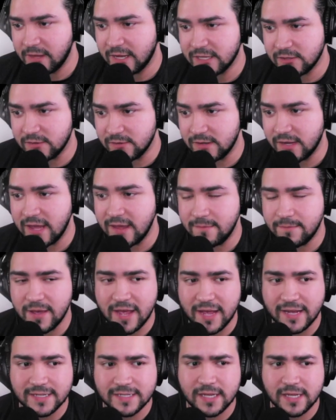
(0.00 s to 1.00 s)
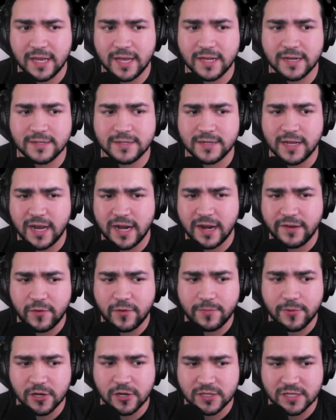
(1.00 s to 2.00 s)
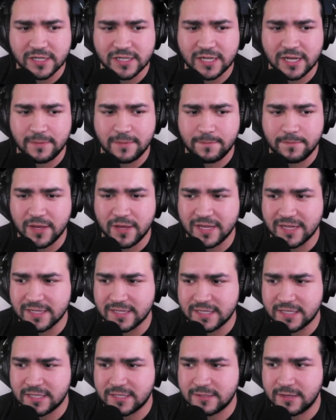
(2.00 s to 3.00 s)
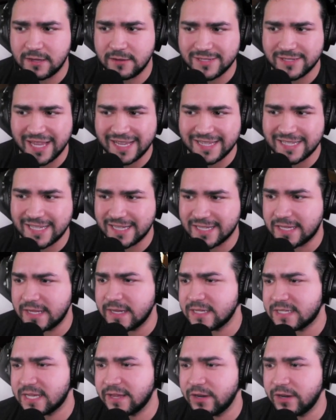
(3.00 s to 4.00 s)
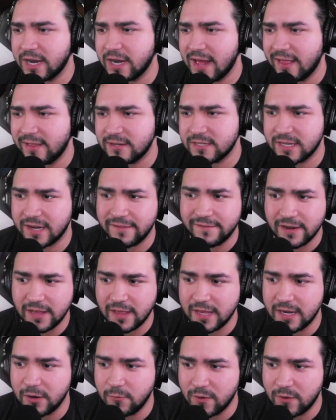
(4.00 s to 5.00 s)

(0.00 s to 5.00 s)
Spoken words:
on Game Pass, and I never purchased it because it was like $60 to $70, and I really didn't want to